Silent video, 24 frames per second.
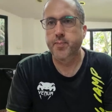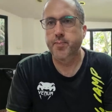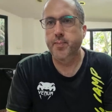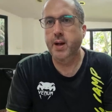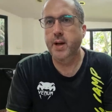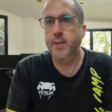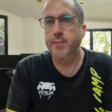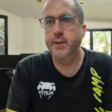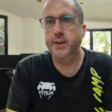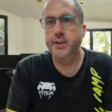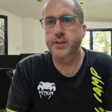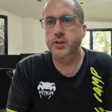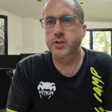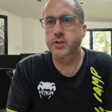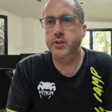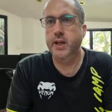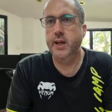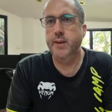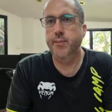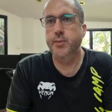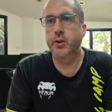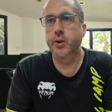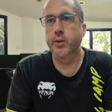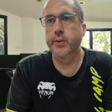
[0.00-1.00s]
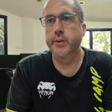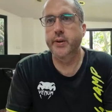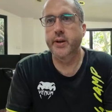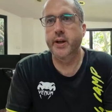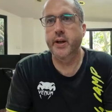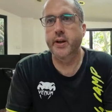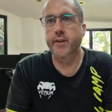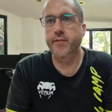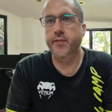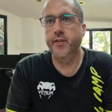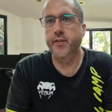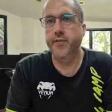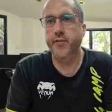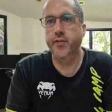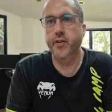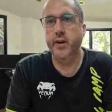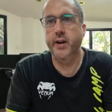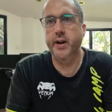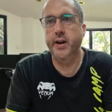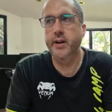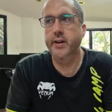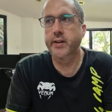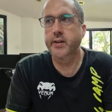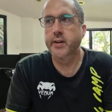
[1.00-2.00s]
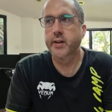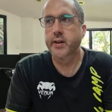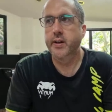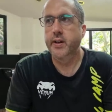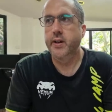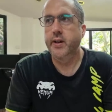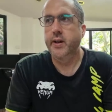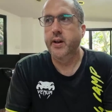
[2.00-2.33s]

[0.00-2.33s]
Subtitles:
Maybe just keep doing it for free.